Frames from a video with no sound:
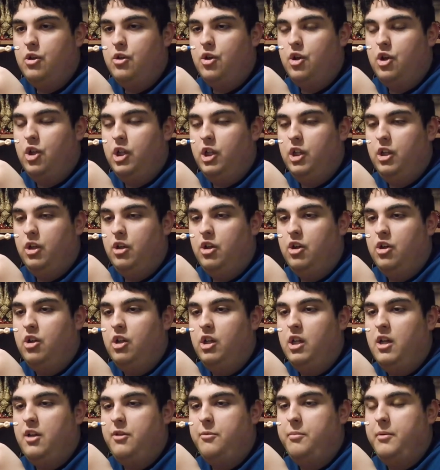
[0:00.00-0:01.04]

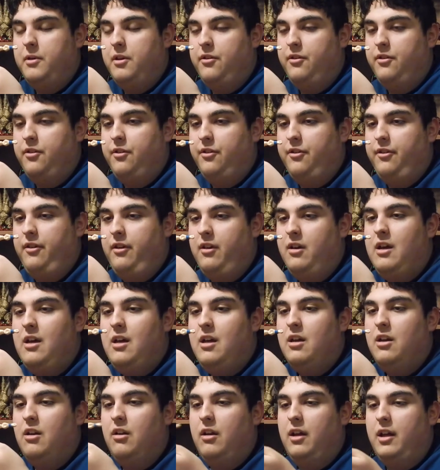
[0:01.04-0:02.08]
cloth pieces that
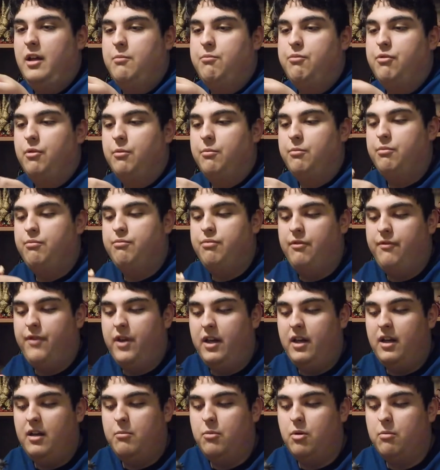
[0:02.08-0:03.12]
that like pre
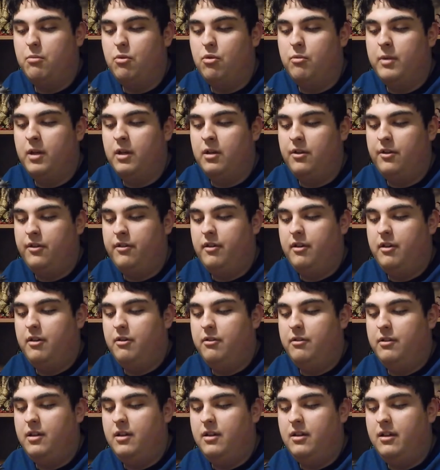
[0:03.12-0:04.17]
prevent any more movement.
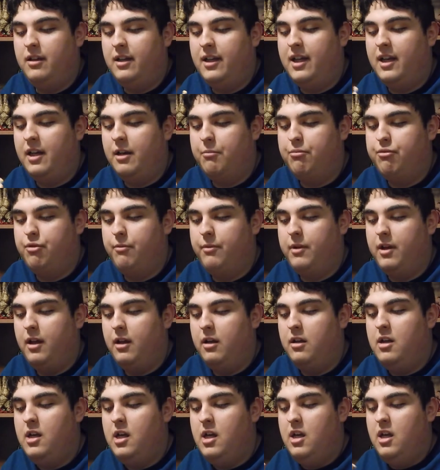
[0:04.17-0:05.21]
So they gotta improve that.
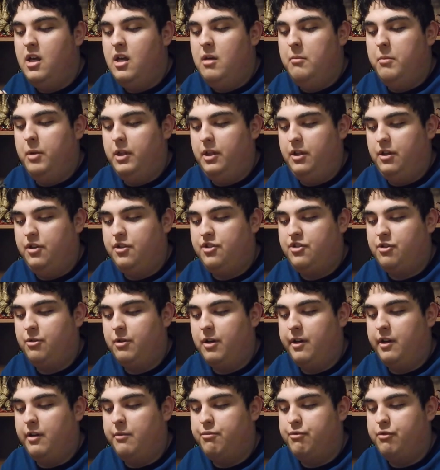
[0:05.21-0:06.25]
But they also
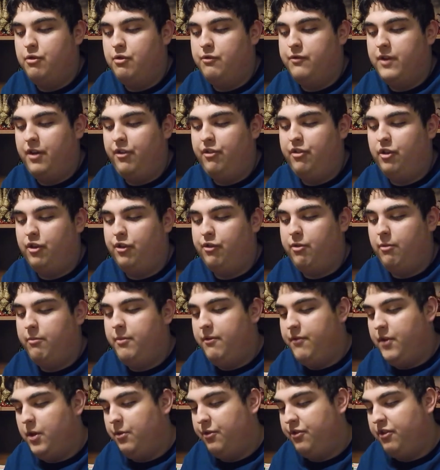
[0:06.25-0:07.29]
gotta improve. I saw this from
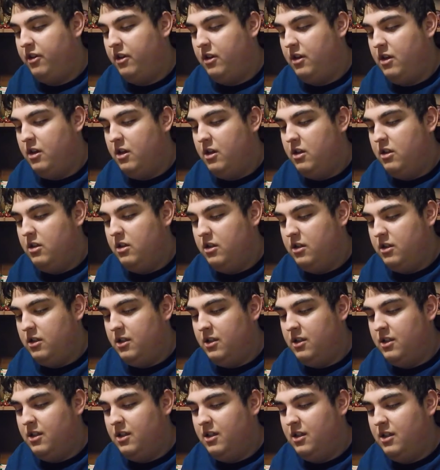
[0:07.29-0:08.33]
reviews.
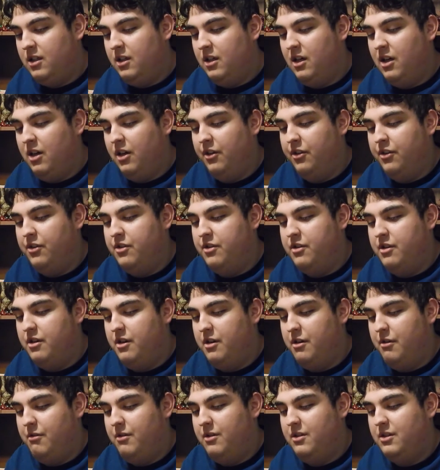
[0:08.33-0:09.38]
Oh
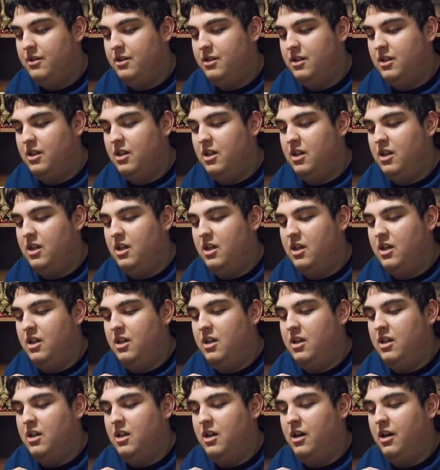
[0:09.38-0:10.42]
no.
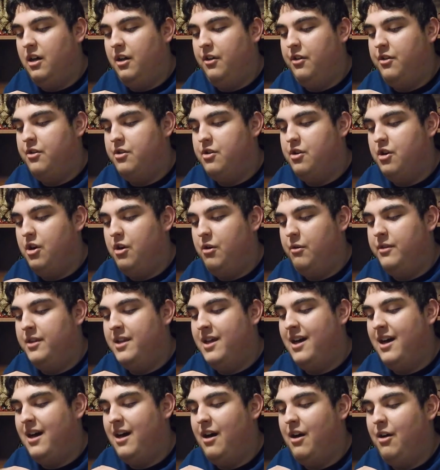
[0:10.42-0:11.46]
Oh no,
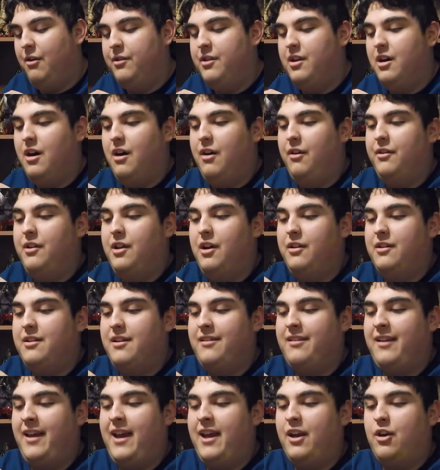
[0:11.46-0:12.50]
no, no, no.
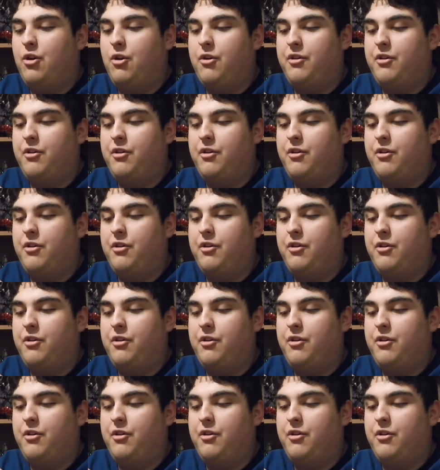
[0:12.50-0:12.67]
This ankle